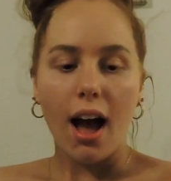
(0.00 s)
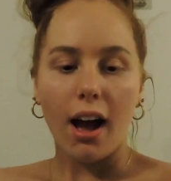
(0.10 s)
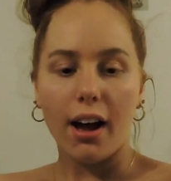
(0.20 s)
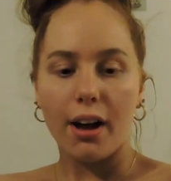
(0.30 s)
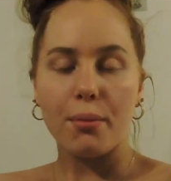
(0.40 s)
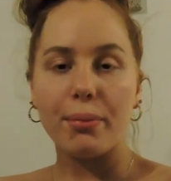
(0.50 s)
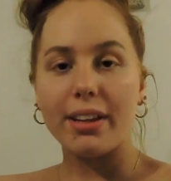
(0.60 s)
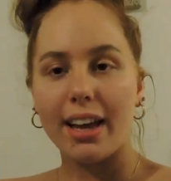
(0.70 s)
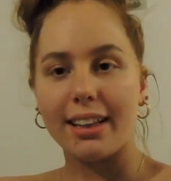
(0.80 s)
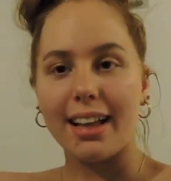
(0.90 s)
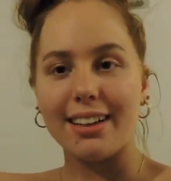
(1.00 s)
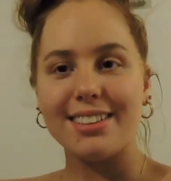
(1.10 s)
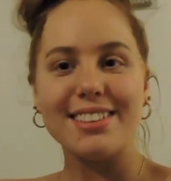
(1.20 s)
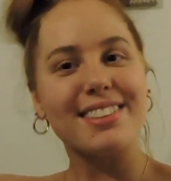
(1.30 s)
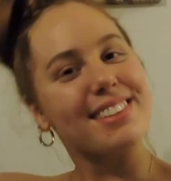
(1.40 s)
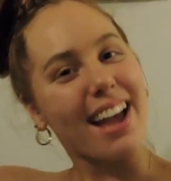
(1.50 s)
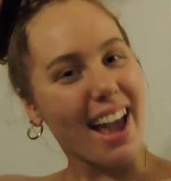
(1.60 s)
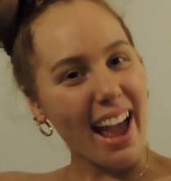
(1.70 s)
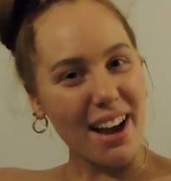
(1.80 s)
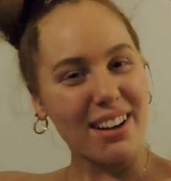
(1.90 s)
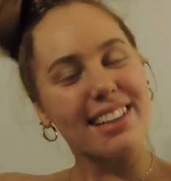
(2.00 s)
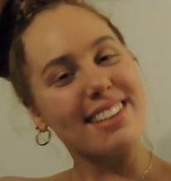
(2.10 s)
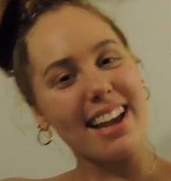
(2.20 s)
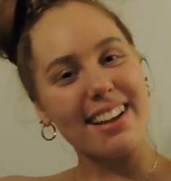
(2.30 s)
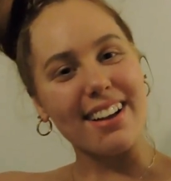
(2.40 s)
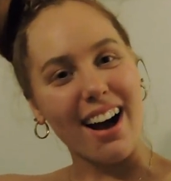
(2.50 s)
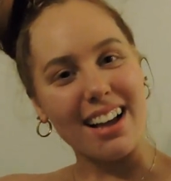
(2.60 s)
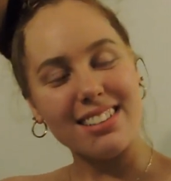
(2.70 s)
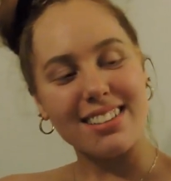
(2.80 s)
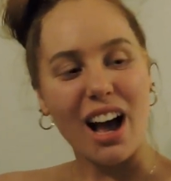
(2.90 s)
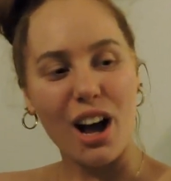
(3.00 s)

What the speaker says: But yeah, that is how I tan, guys.